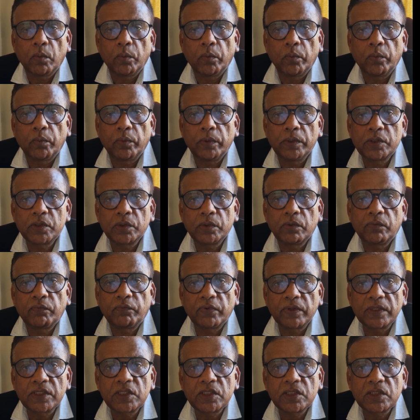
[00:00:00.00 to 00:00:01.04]
we should
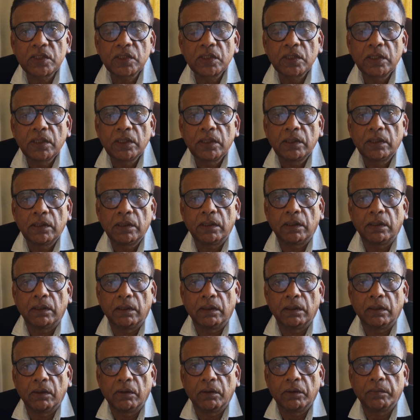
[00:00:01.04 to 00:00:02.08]
first
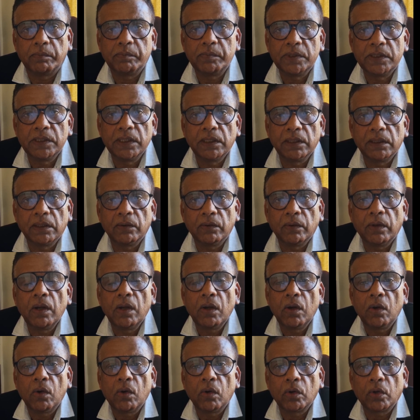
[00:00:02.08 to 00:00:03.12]
observe
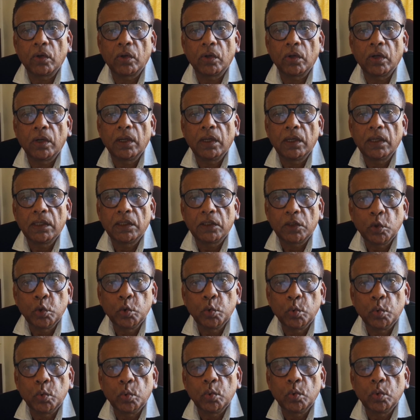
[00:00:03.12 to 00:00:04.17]
or
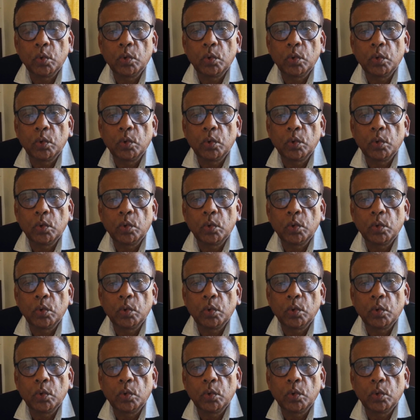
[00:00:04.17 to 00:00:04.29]
do